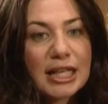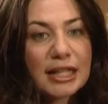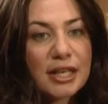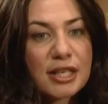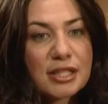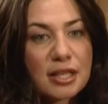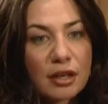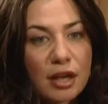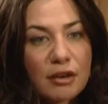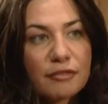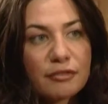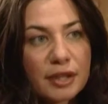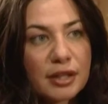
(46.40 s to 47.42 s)
There is a
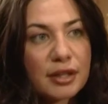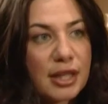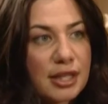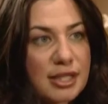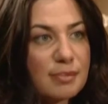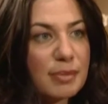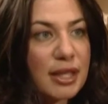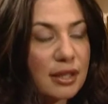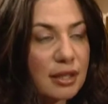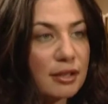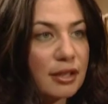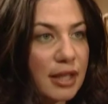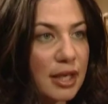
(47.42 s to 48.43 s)
lot of wealth that is being
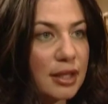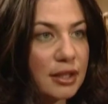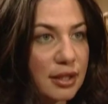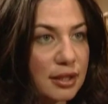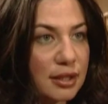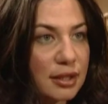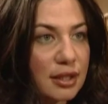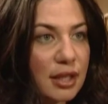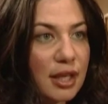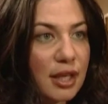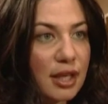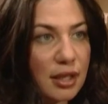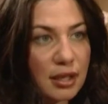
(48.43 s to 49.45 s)
created,
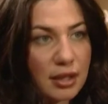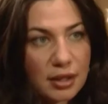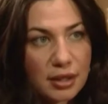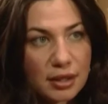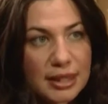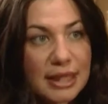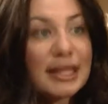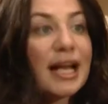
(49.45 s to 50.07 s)
uh, that